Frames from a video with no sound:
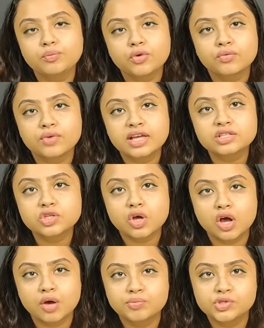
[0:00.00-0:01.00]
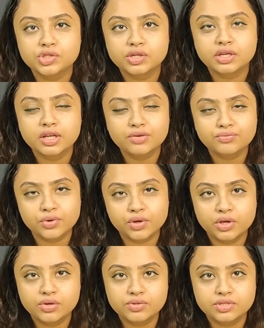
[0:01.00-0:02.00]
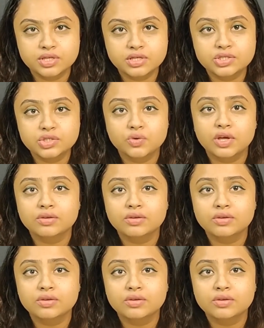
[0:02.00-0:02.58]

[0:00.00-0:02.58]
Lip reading: It provides the opportunity for users to